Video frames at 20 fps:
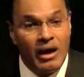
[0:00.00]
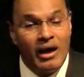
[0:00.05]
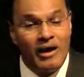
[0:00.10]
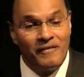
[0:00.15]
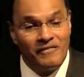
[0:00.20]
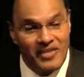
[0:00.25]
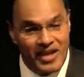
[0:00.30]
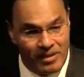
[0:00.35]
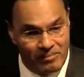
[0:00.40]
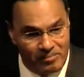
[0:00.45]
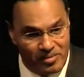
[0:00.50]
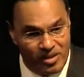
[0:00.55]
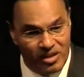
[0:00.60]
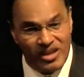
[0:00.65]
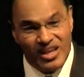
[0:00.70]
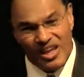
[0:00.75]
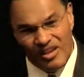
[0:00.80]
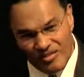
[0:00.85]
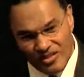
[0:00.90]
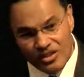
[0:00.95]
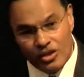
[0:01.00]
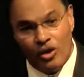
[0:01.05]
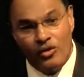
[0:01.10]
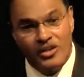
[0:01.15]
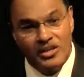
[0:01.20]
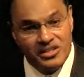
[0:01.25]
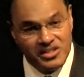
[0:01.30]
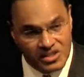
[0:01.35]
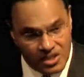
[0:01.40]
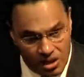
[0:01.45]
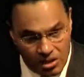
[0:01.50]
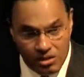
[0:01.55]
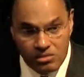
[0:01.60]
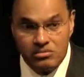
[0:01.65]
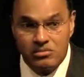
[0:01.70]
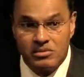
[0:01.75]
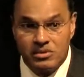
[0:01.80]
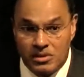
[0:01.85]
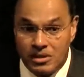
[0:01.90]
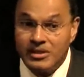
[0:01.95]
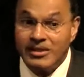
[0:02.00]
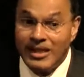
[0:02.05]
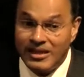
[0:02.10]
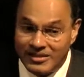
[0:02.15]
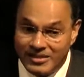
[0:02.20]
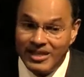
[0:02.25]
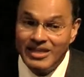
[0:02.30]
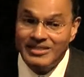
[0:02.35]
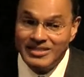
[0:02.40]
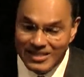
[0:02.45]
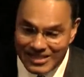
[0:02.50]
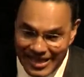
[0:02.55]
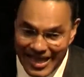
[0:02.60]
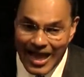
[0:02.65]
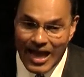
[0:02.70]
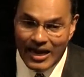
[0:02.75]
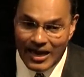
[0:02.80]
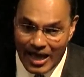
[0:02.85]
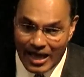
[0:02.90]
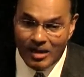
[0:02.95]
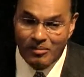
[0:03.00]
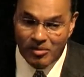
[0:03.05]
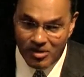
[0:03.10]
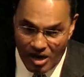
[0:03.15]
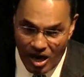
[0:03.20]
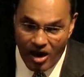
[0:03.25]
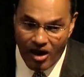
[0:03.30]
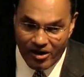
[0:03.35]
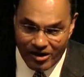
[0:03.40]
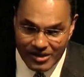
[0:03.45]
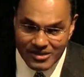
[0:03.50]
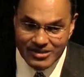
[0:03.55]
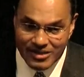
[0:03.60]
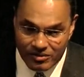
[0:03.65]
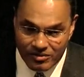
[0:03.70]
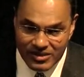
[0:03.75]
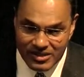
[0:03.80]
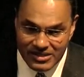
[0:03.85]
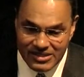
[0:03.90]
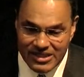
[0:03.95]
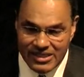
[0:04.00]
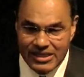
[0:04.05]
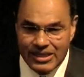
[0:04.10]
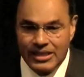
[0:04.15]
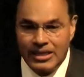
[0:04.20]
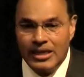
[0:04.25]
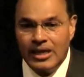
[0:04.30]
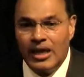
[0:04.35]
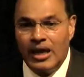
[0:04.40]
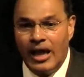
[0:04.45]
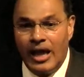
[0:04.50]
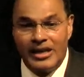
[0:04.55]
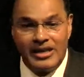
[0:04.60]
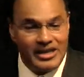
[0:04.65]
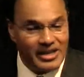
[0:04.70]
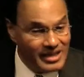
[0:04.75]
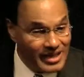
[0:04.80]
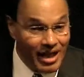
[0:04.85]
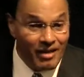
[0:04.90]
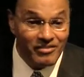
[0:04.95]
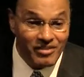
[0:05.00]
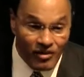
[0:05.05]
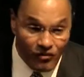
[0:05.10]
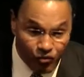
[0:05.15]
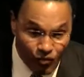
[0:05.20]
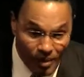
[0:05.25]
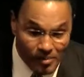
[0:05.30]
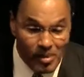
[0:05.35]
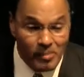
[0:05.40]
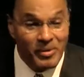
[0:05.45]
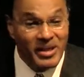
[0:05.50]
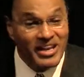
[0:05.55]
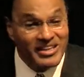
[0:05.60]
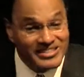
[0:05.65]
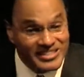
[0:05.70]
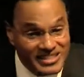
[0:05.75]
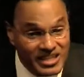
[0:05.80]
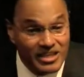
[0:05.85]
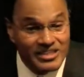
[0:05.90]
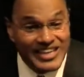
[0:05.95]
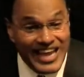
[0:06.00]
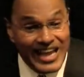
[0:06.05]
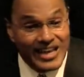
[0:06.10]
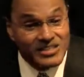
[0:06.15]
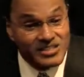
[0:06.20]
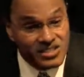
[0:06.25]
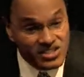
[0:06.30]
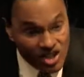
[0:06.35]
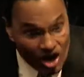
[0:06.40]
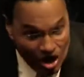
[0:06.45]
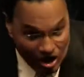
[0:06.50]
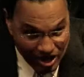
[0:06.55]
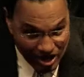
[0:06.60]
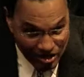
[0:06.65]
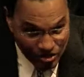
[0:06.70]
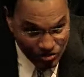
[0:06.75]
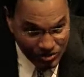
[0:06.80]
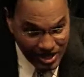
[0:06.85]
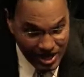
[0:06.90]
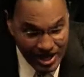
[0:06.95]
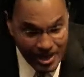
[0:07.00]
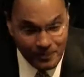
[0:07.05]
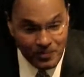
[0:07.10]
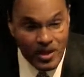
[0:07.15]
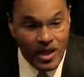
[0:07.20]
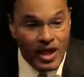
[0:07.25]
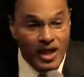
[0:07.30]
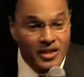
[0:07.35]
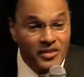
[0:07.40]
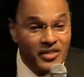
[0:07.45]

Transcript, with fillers: of that bill, even though they still, they did deny a lot of minorities, they really did and they didn't have enough women, but it still got to start, okay?